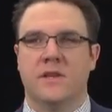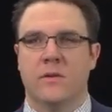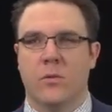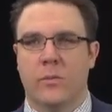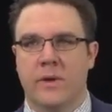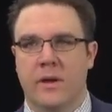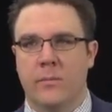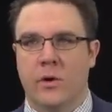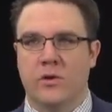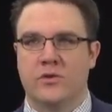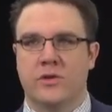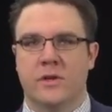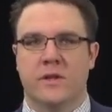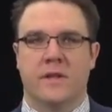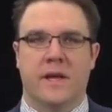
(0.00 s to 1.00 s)
It will be a
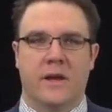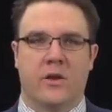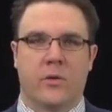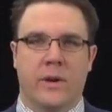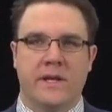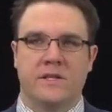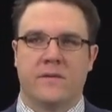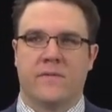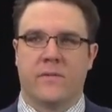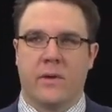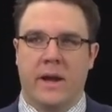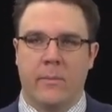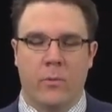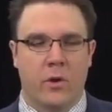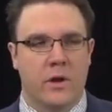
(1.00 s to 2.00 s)
motion that creates a
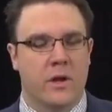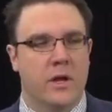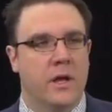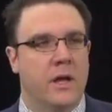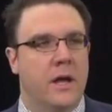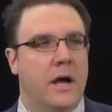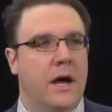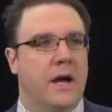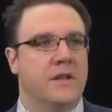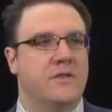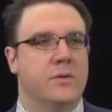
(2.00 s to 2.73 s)
framework uh,